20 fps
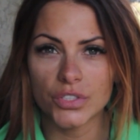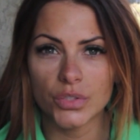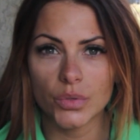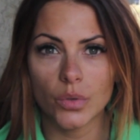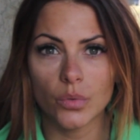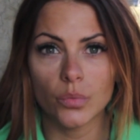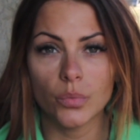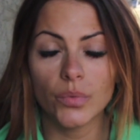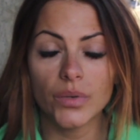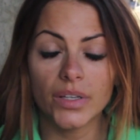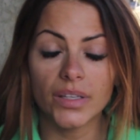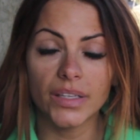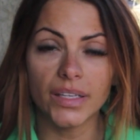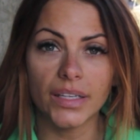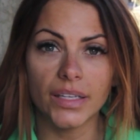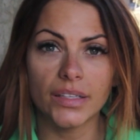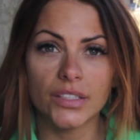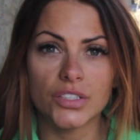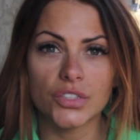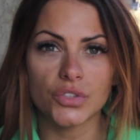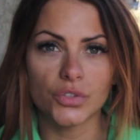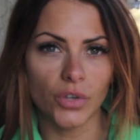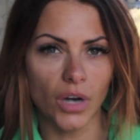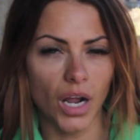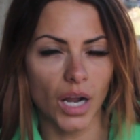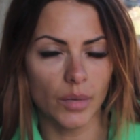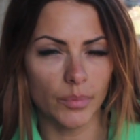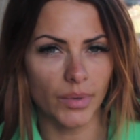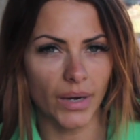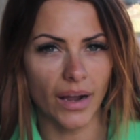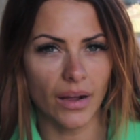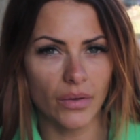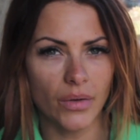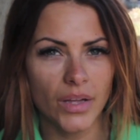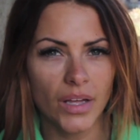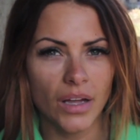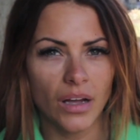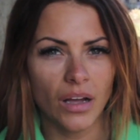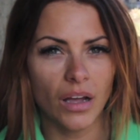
do a really strong brow.